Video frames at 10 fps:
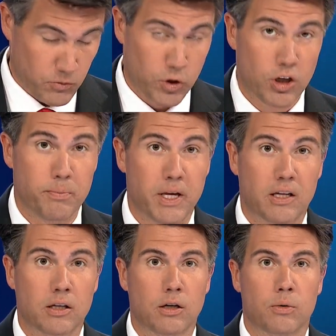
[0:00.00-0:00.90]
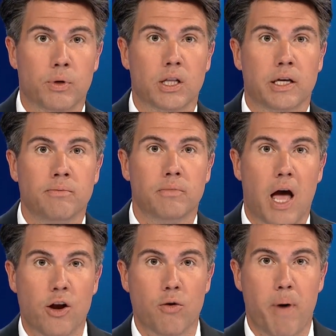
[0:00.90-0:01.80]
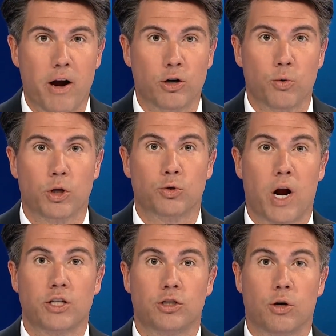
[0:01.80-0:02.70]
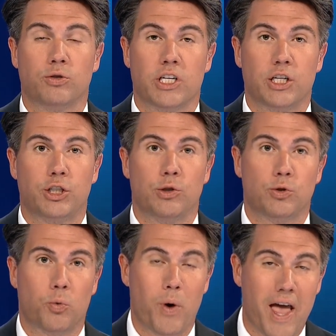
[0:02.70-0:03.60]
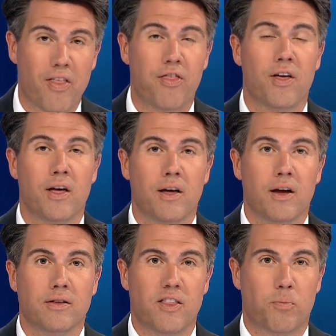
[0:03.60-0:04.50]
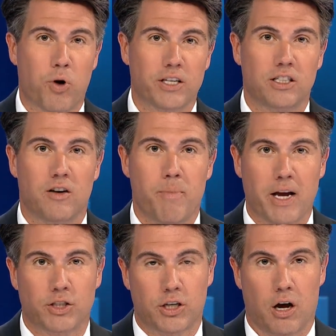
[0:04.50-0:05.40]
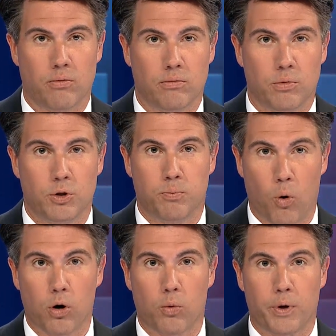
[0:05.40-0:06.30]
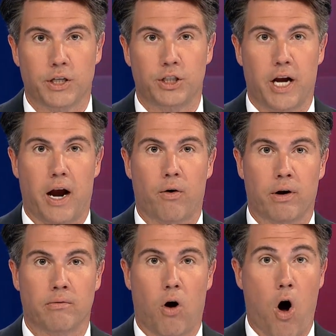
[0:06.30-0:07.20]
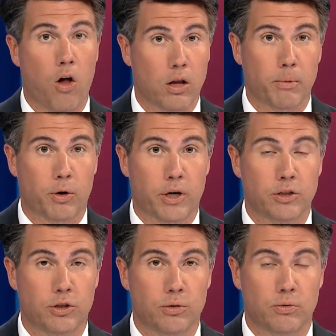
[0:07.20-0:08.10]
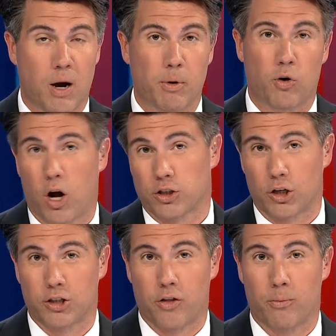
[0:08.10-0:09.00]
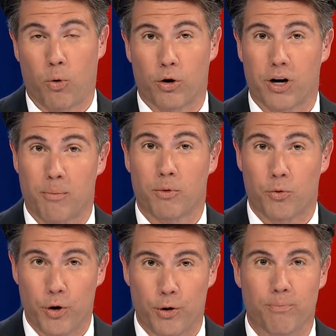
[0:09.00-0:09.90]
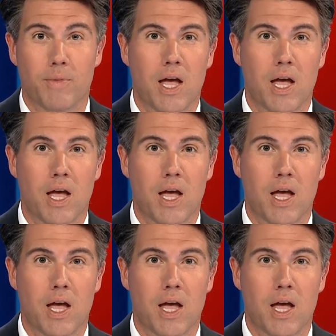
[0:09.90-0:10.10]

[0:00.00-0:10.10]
Couldn't be clearer, really. And who better to address those issues with than the president of Mexico, whose border we share and all immigrants who come across our southern border come through.